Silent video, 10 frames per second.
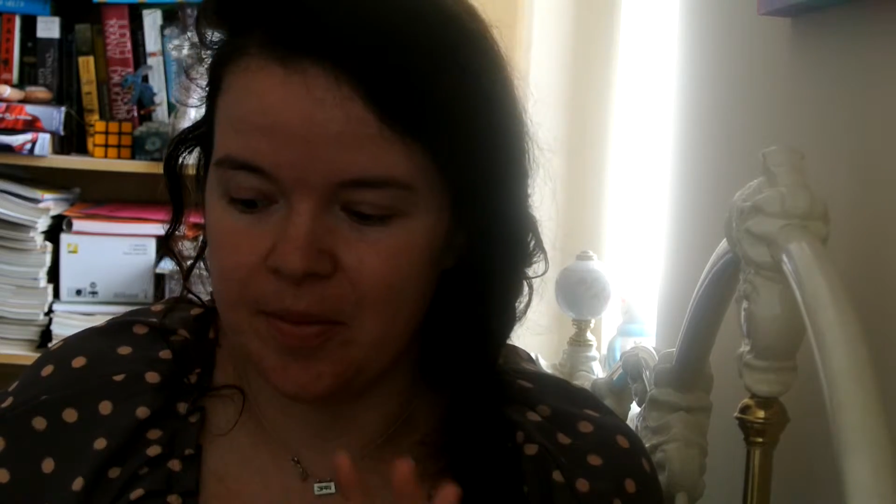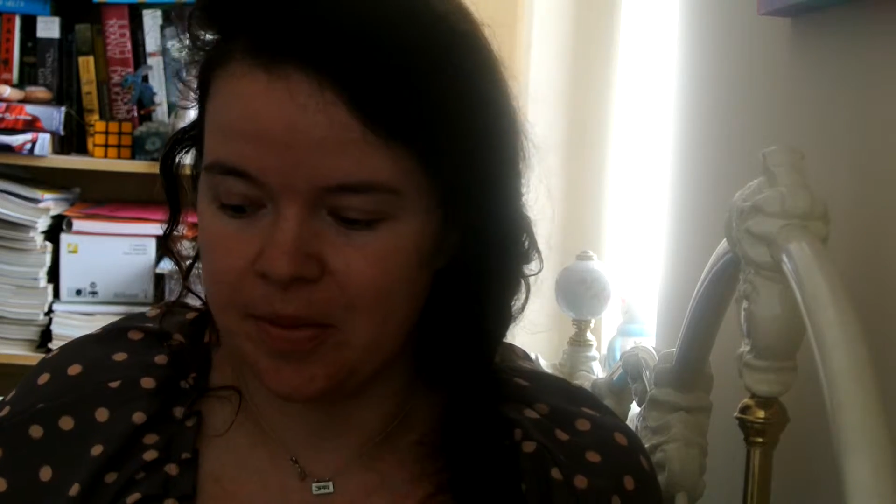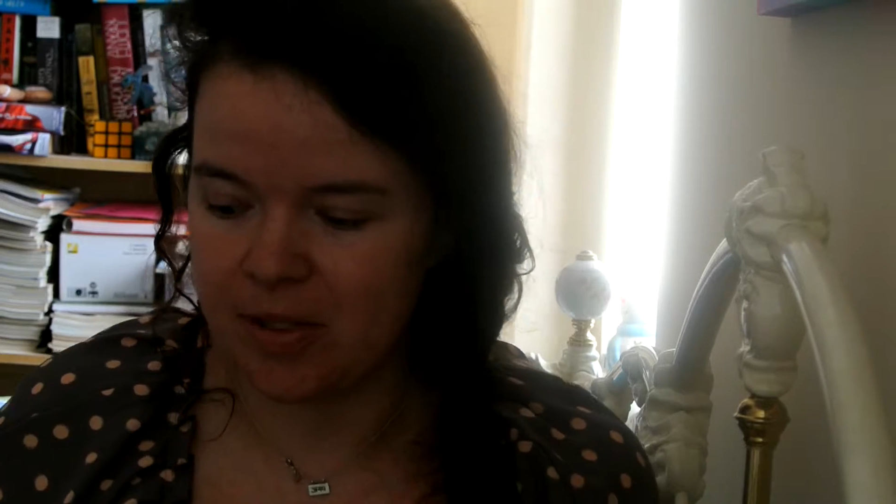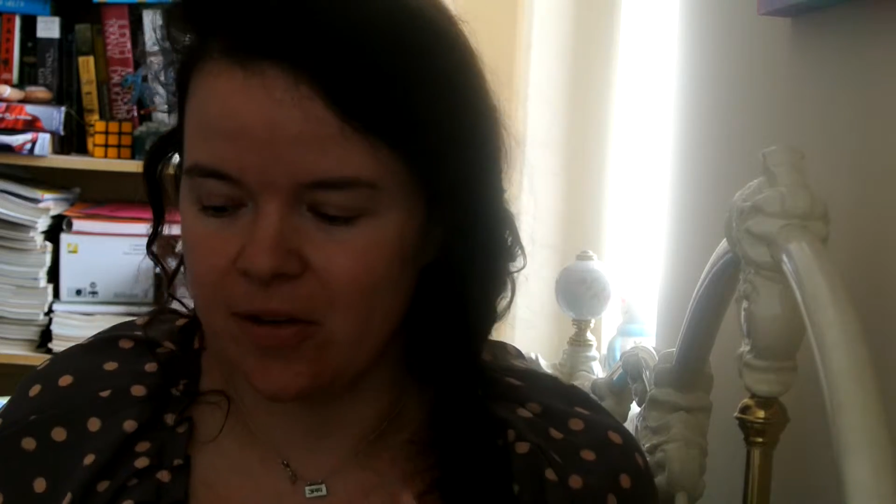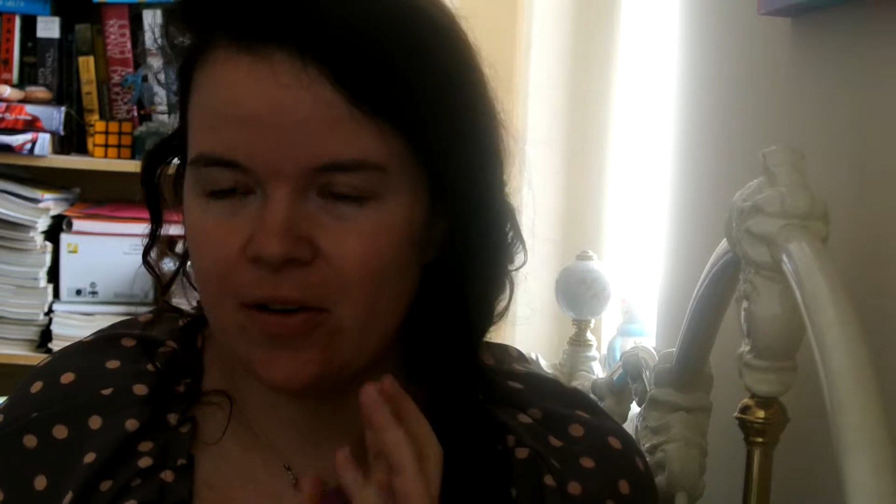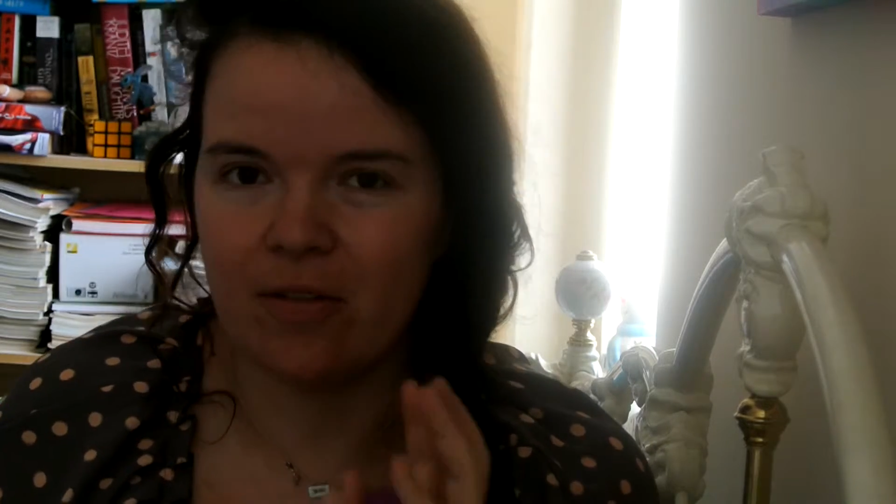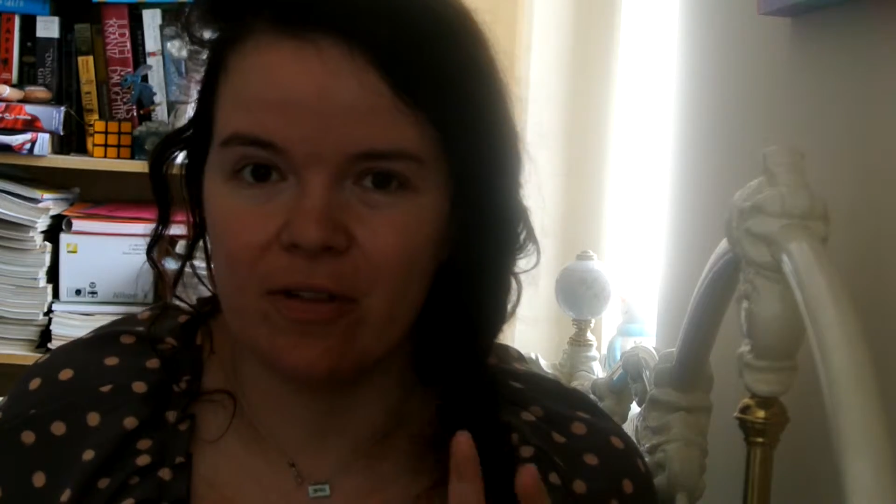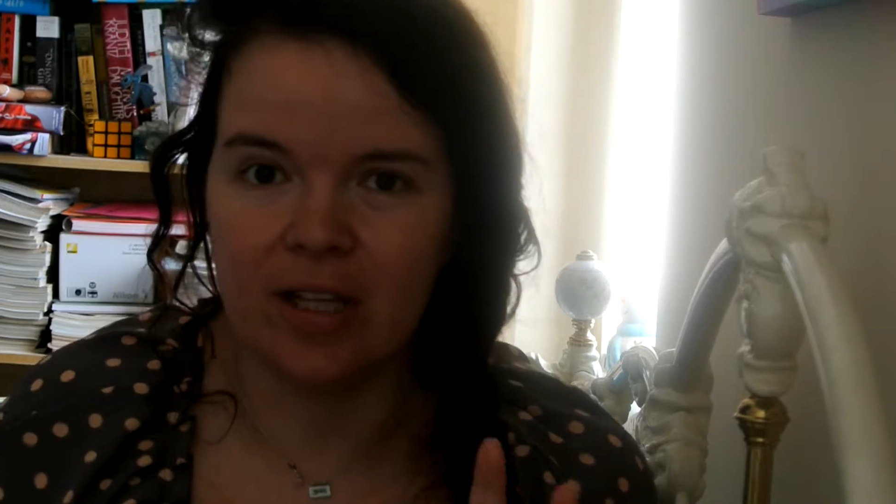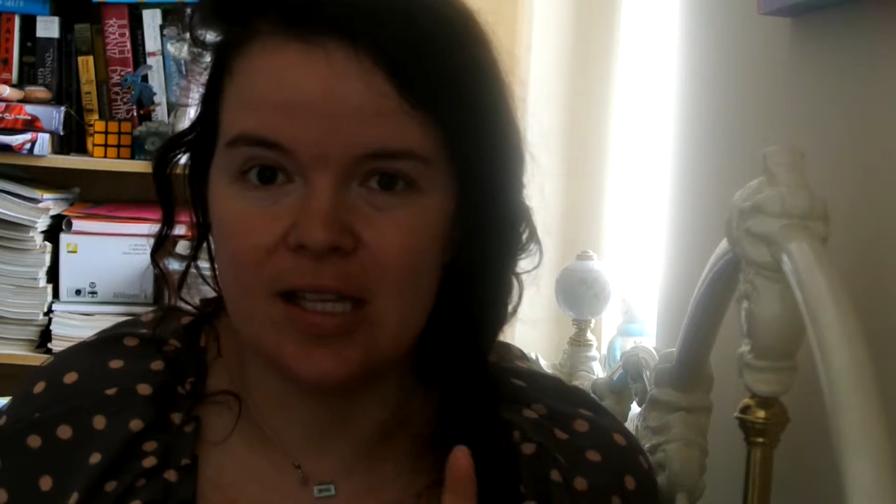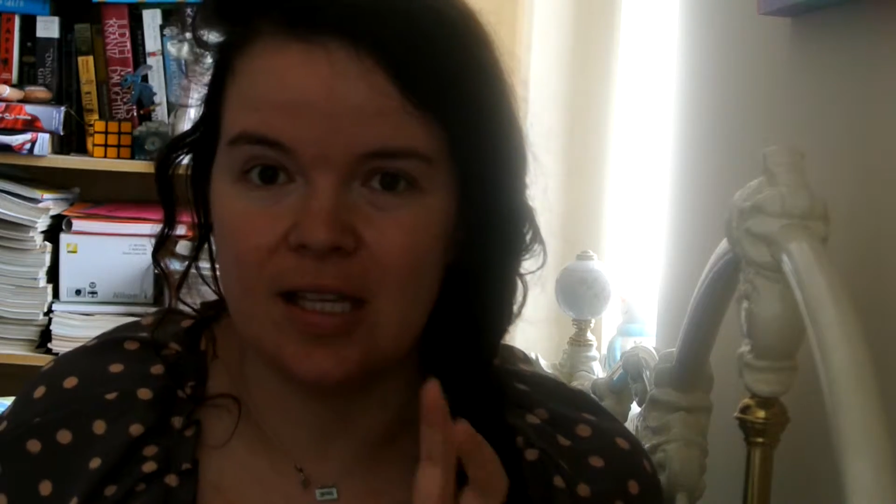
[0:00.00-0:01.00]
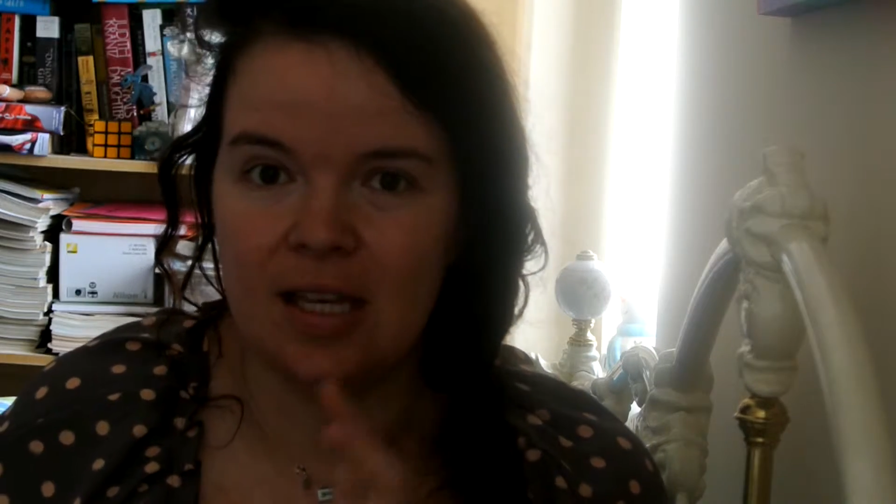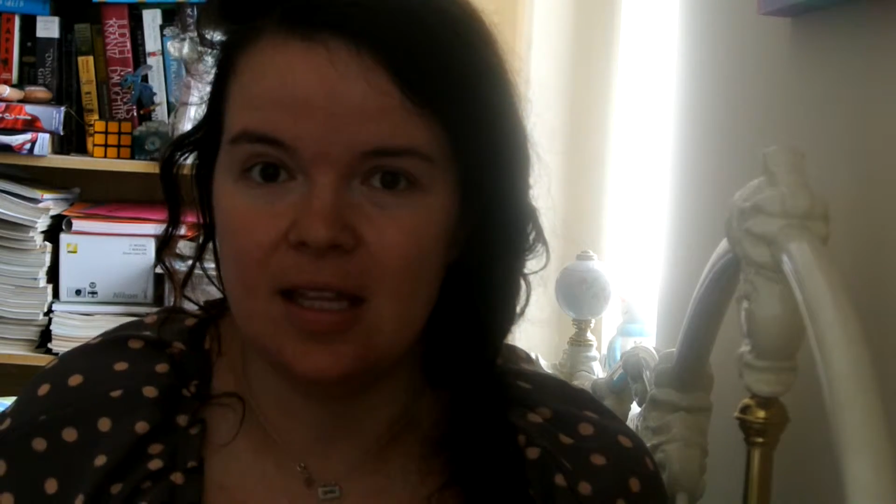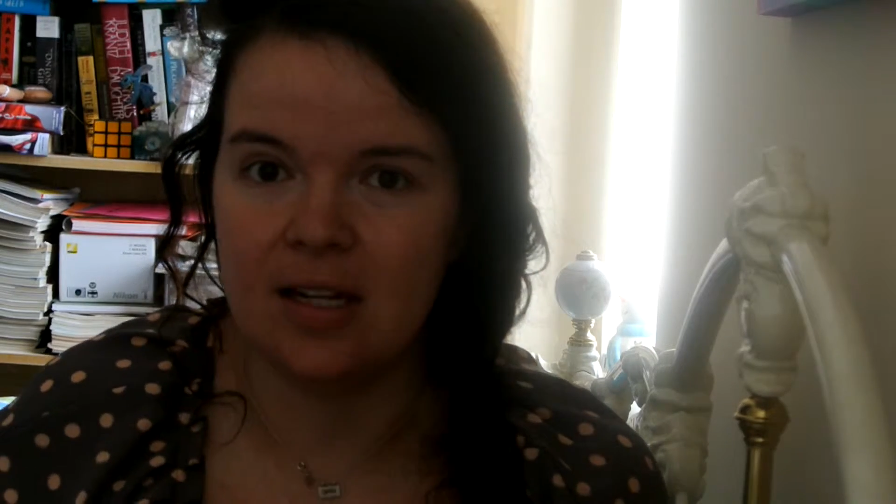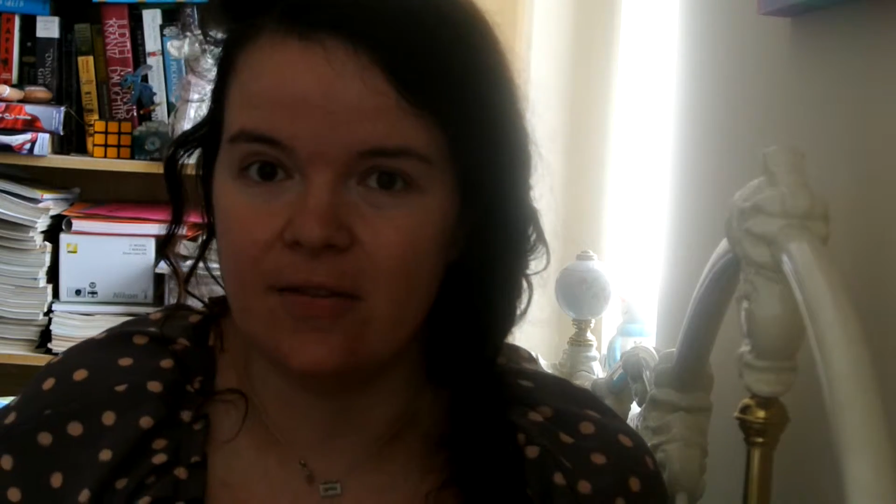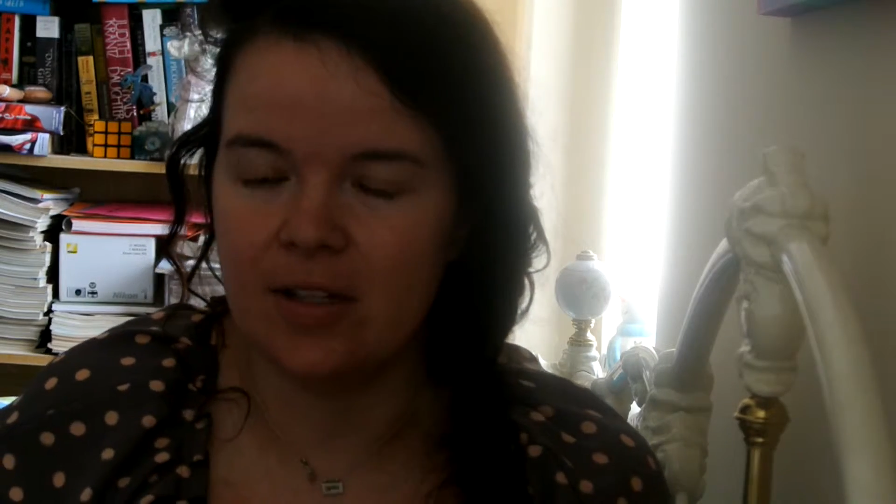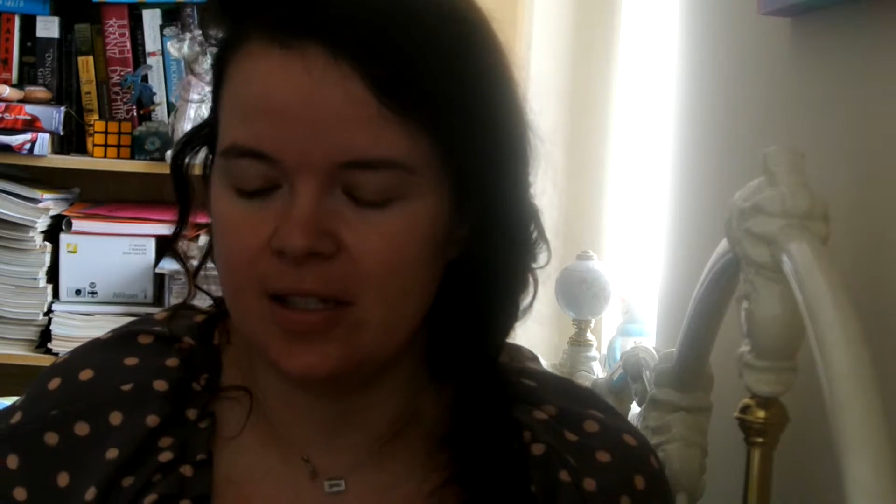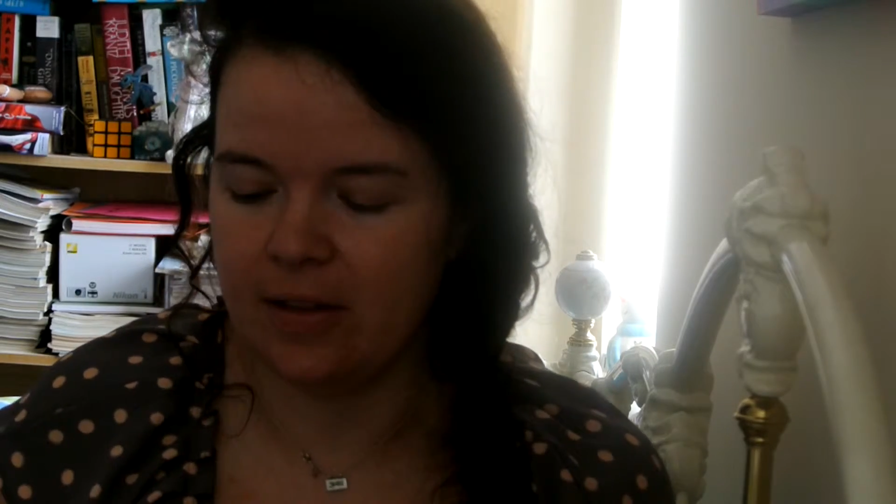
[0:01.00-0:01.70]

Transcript: so you can really see the difference